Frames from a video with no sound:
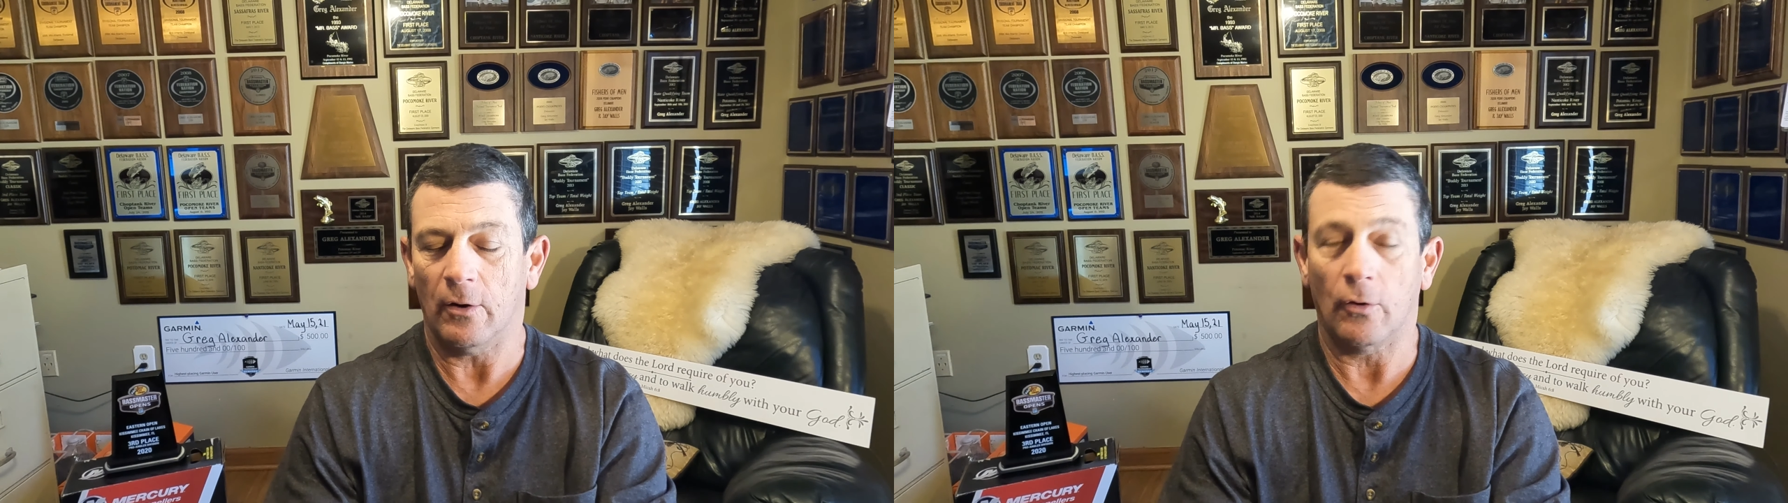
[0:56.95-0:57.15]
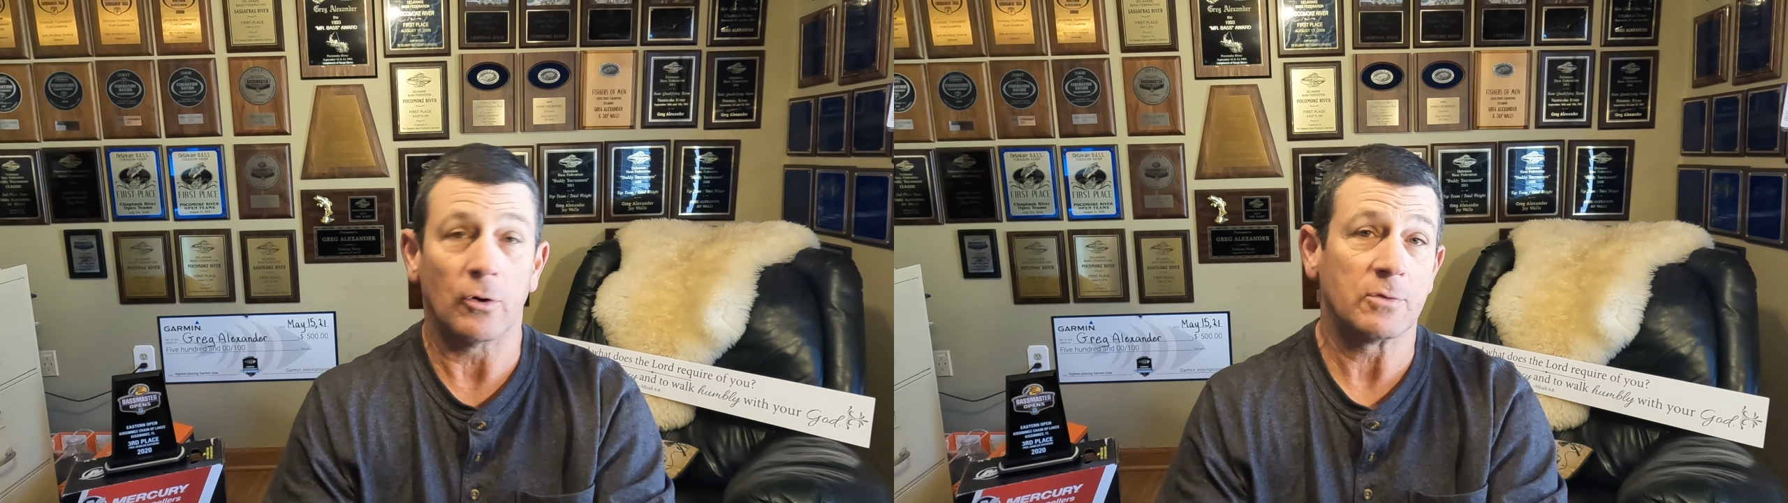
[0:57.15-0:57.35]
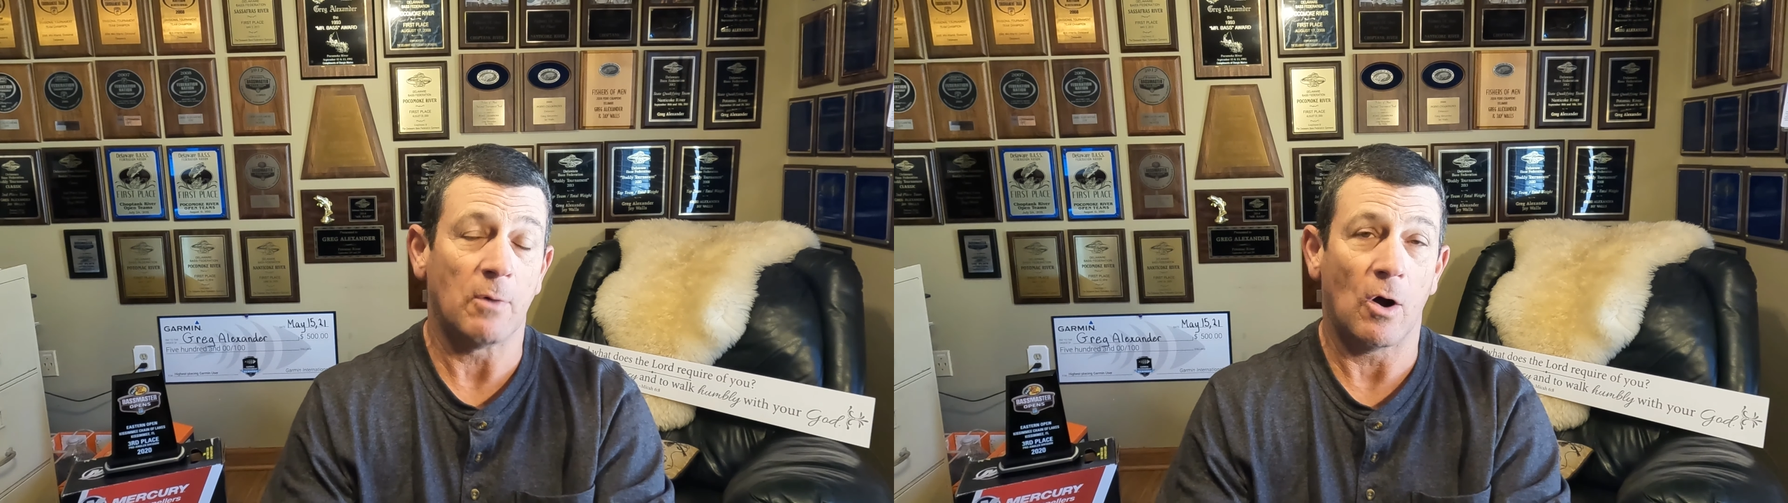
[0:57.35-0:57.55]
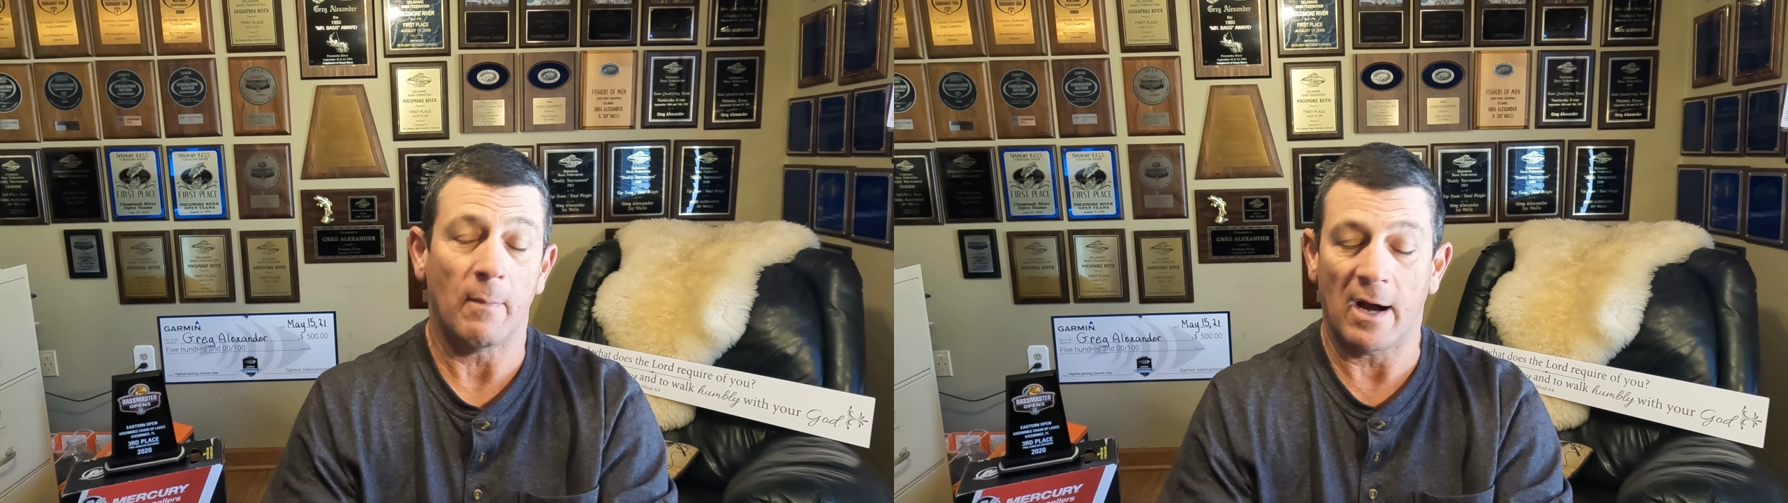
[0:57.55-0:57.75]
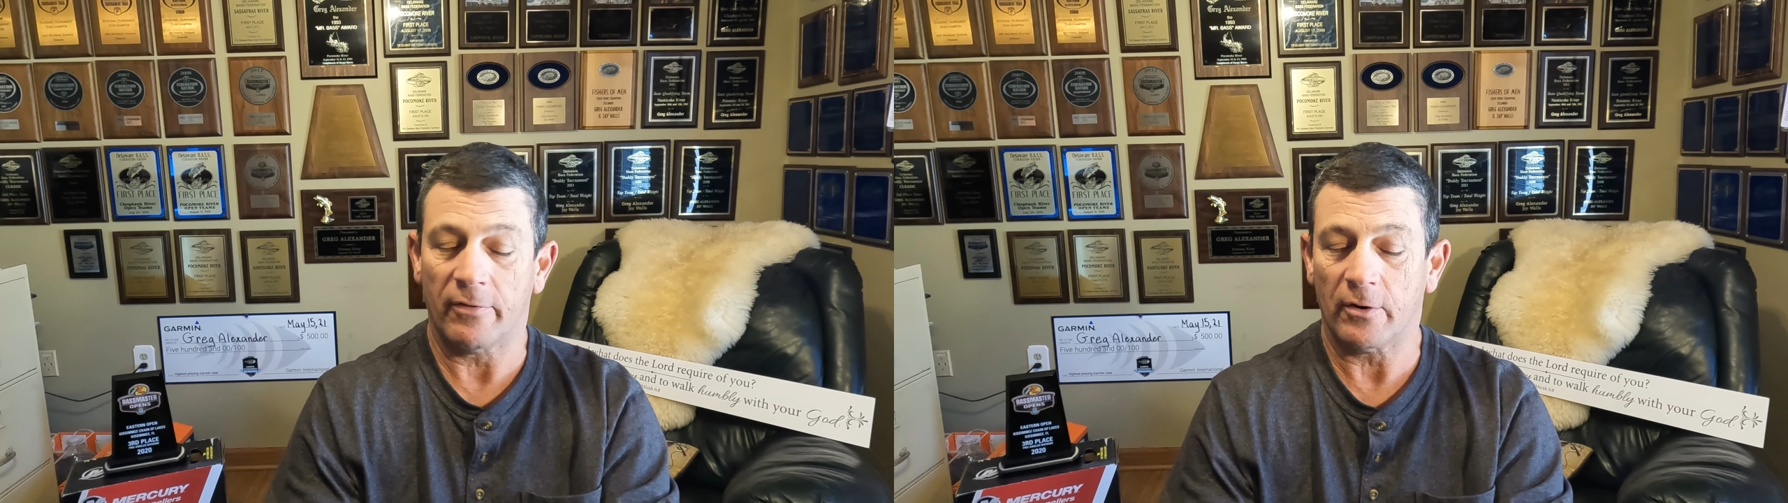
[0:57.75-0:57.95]
or
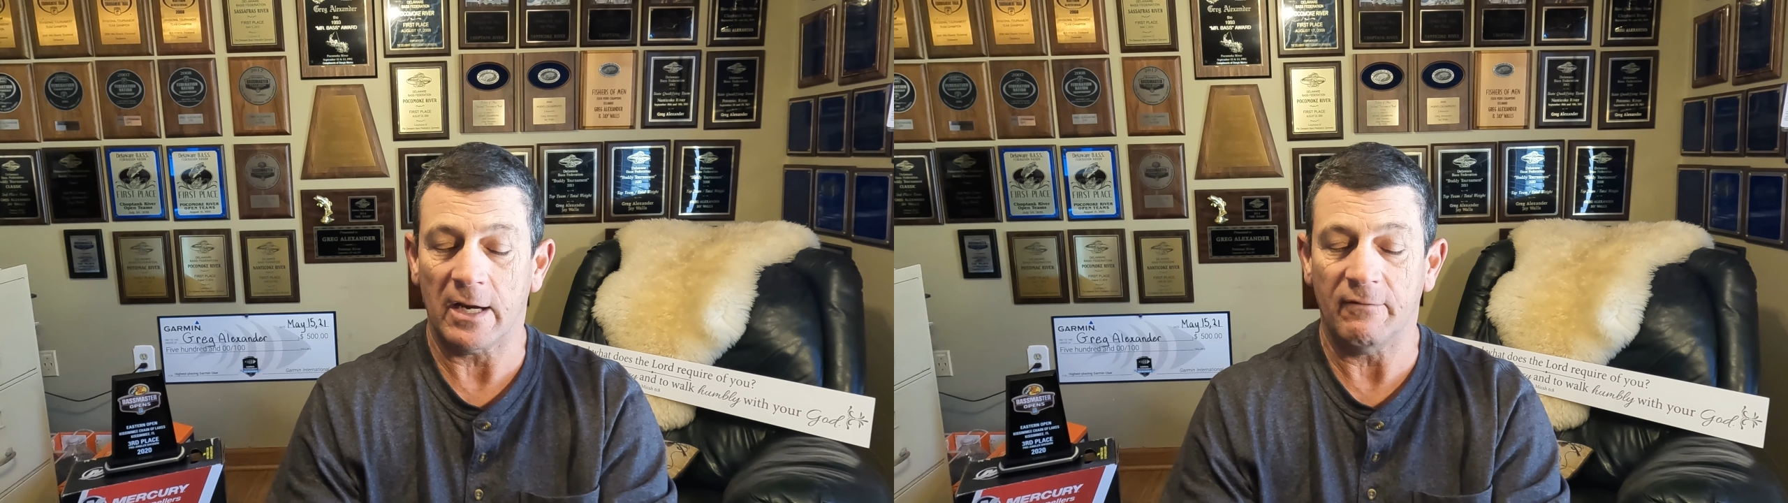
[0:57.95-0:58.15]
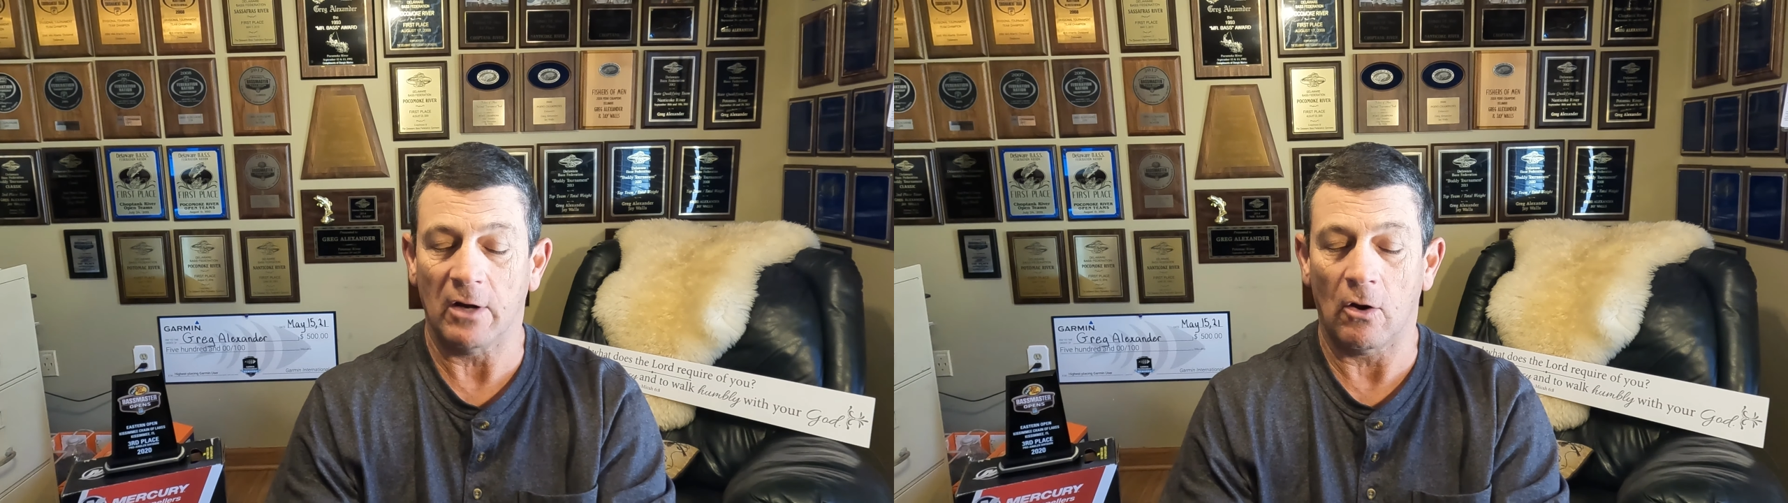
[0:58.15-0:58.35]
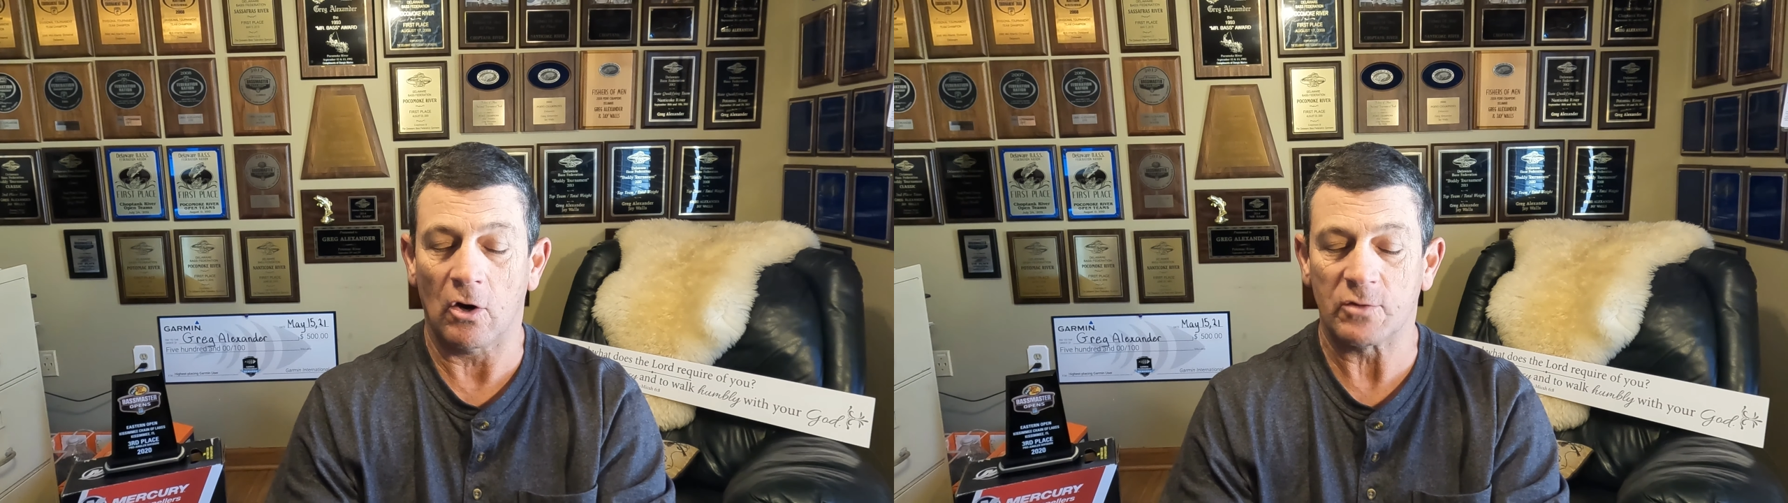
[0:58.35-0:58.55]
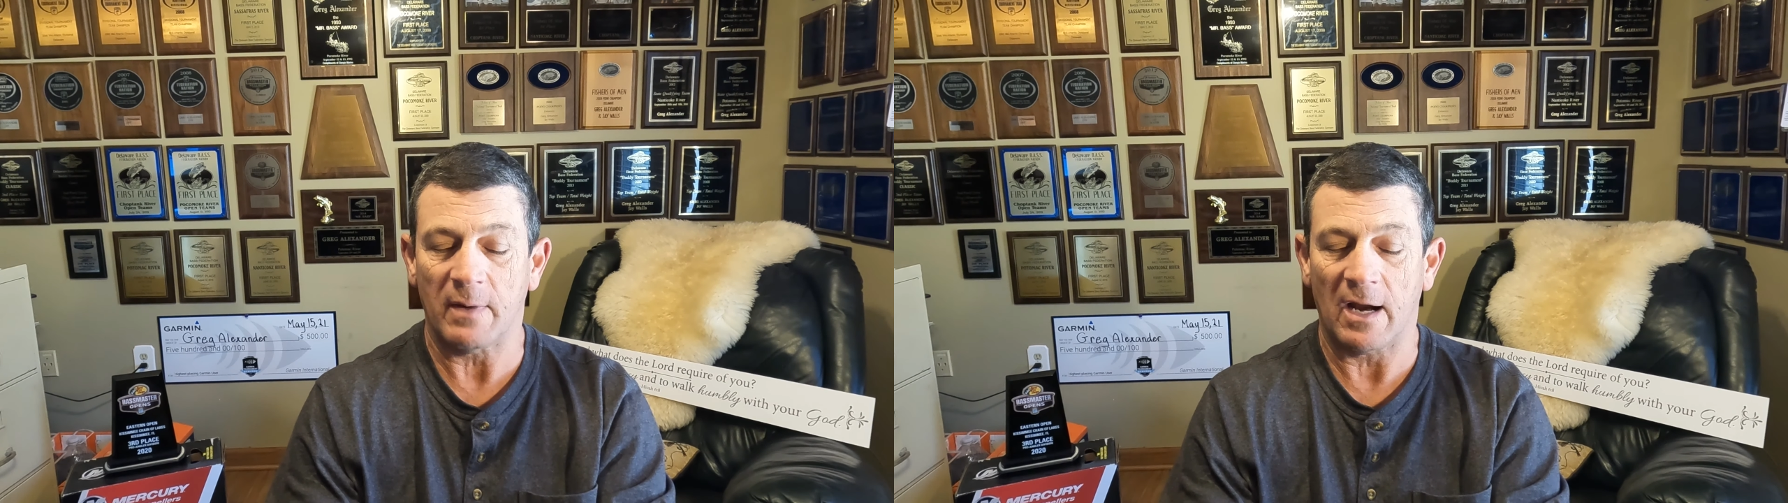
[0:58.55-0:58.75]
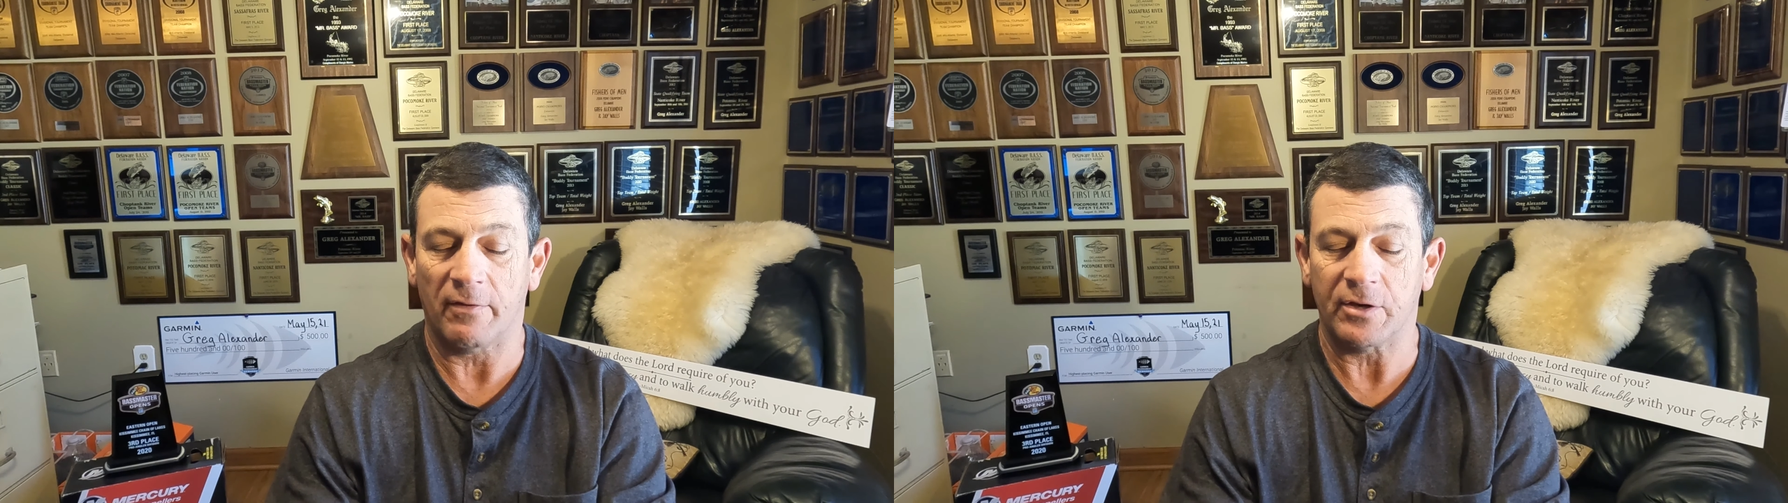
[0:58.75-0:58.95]
smallmouth, or even
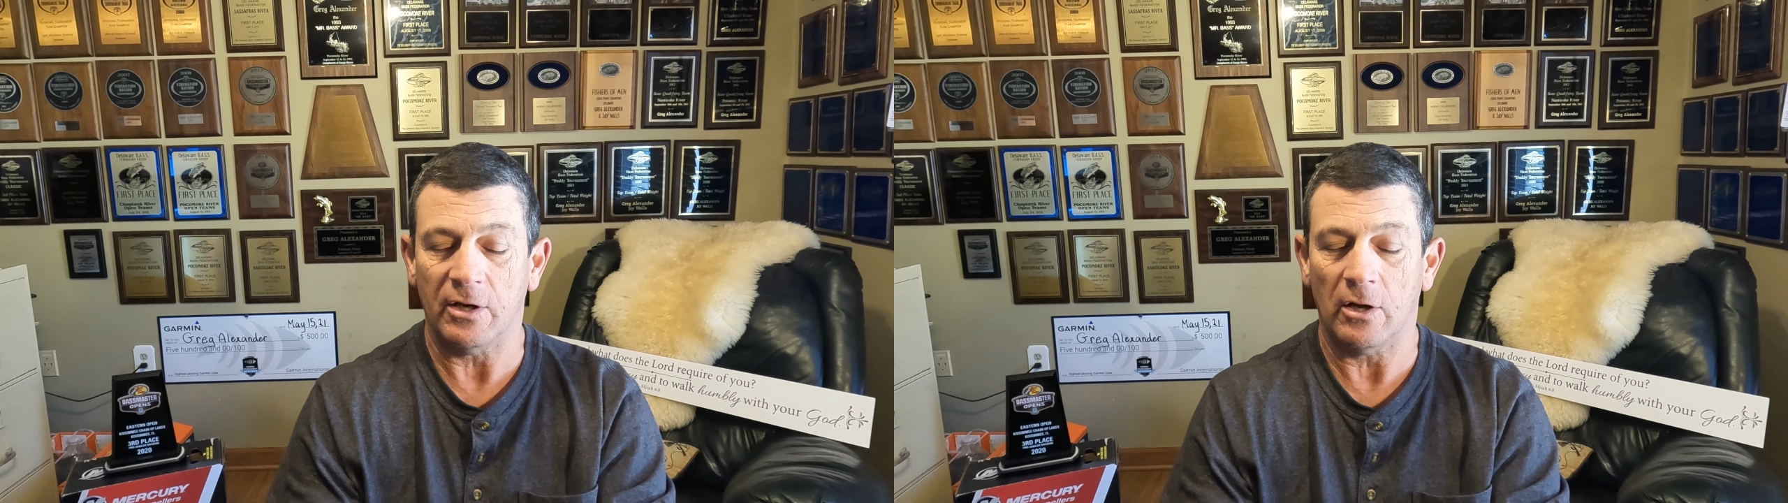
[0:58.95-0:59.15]
largemouth,